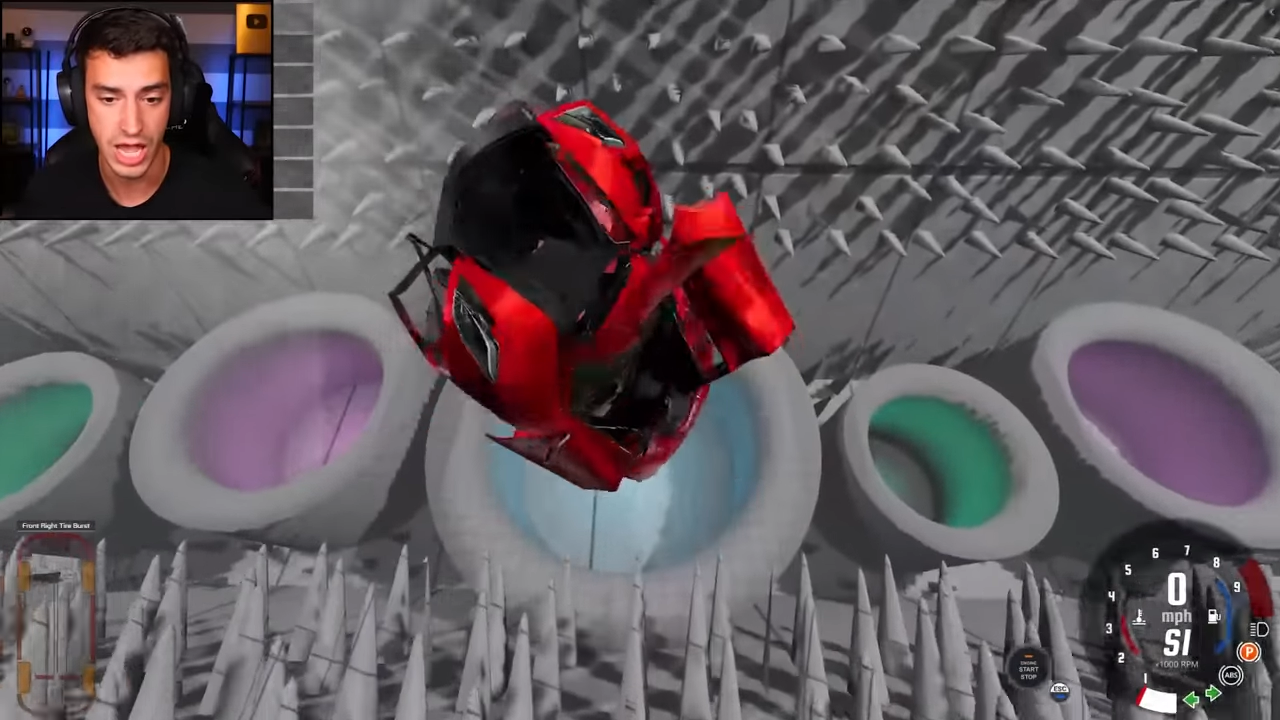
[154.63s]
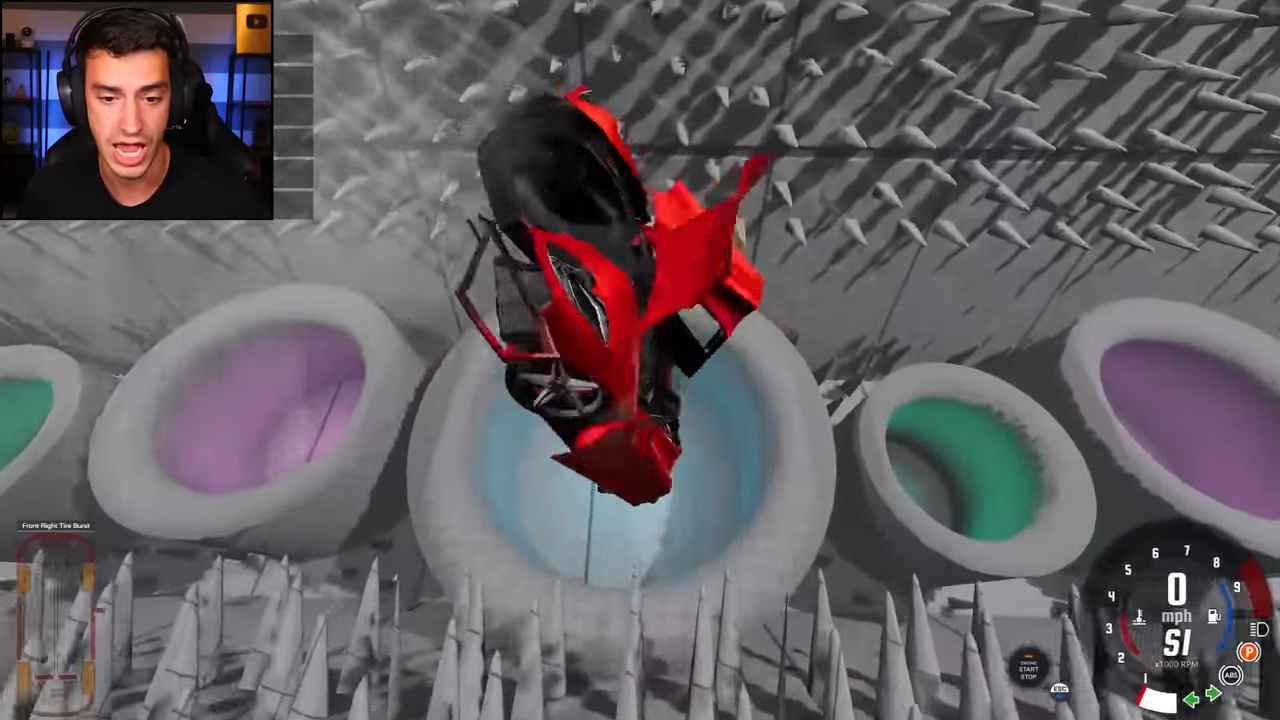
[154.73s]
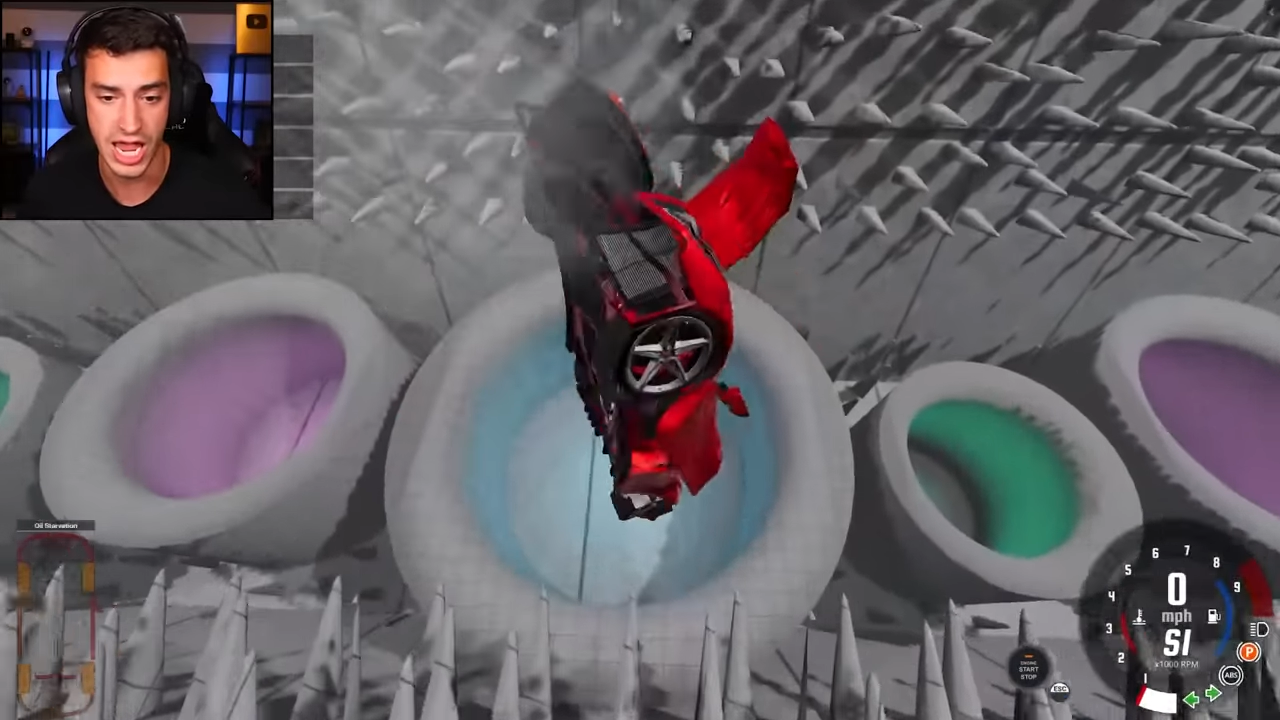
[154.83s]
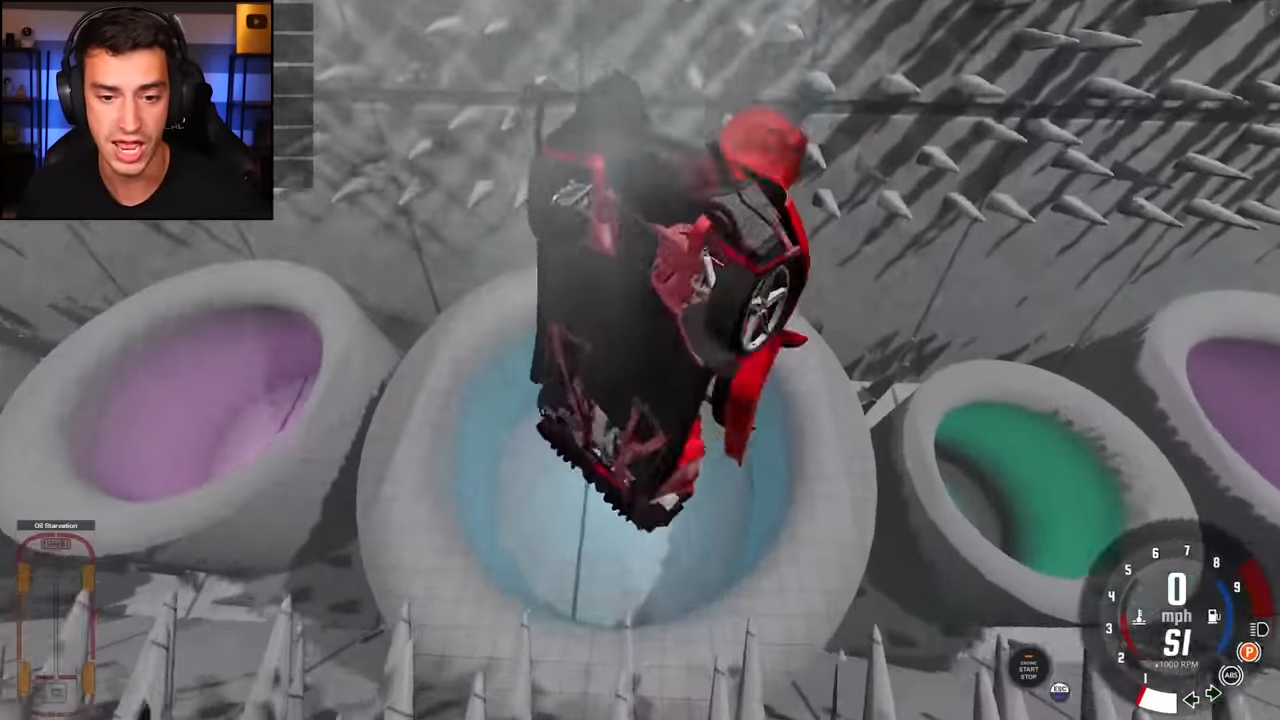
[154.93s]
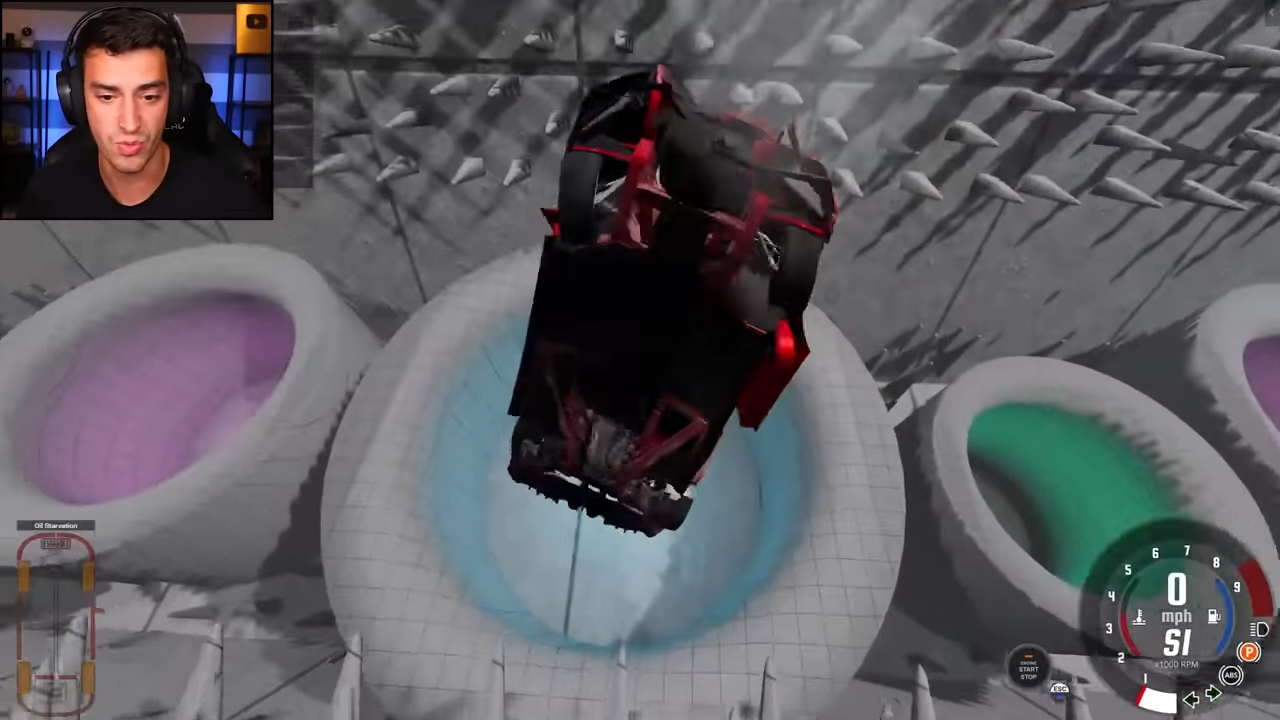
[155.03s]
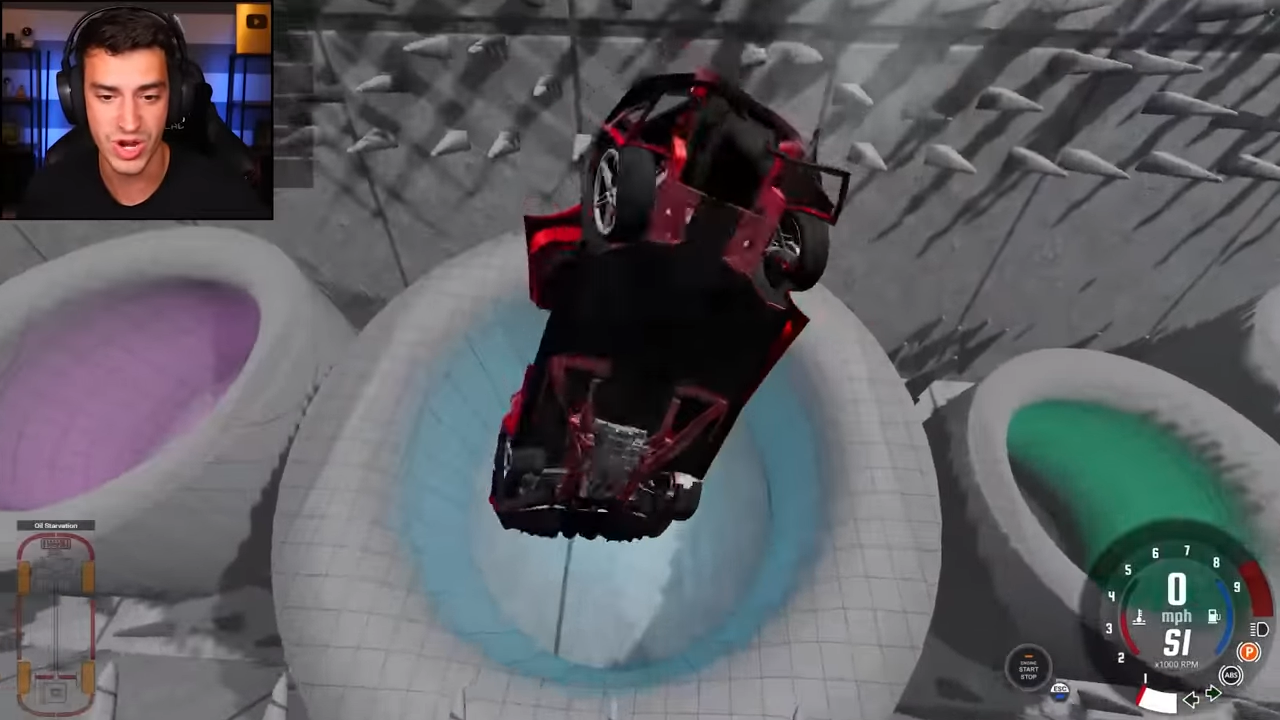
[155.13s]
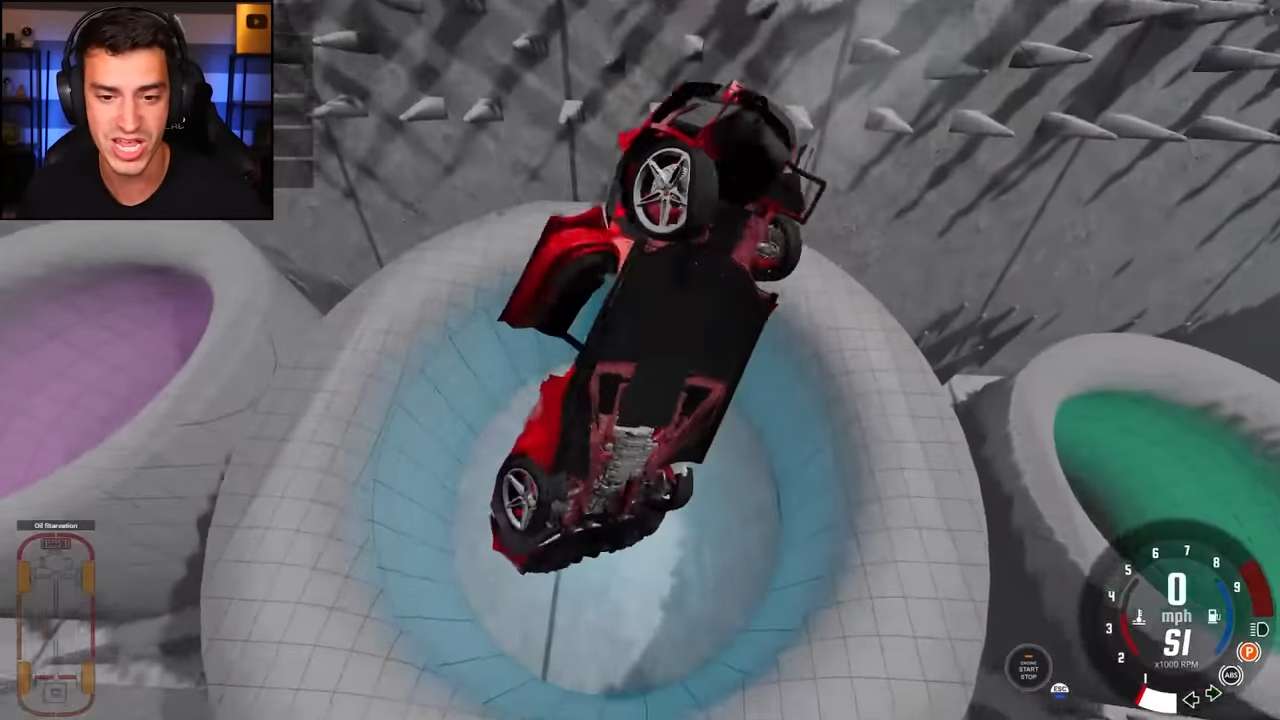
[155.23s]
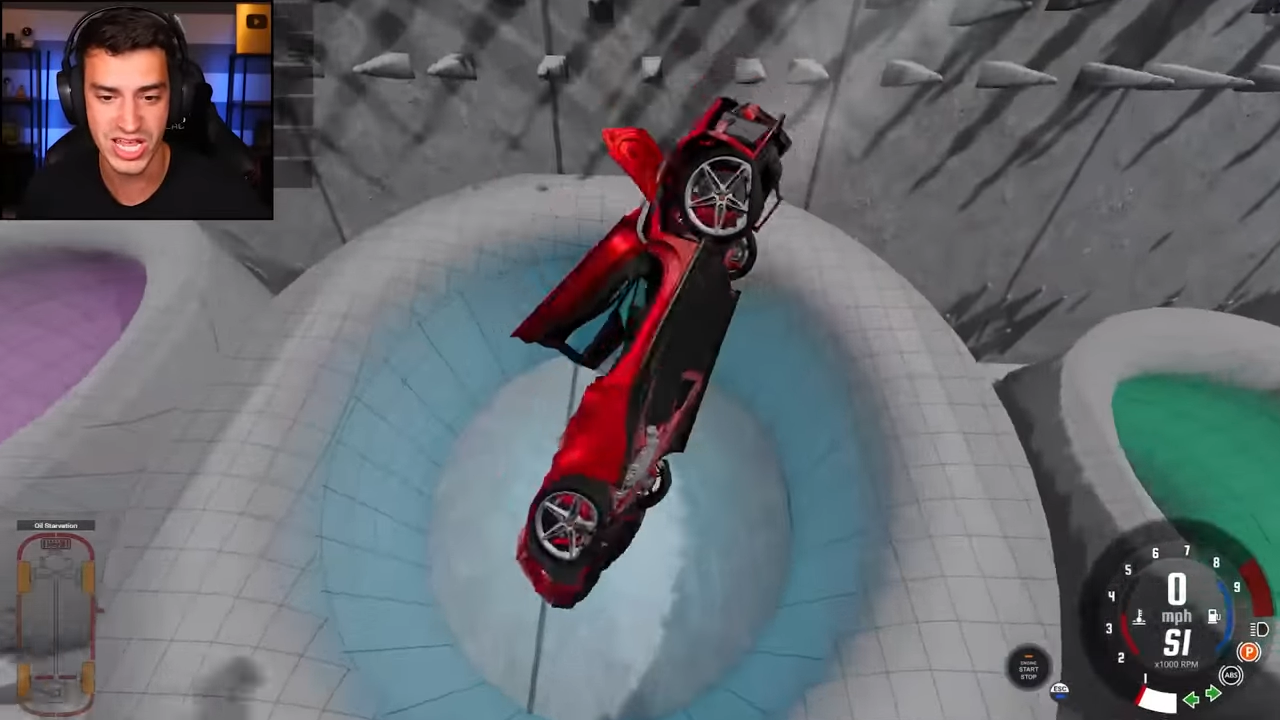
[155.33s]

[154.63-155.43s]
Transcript: And we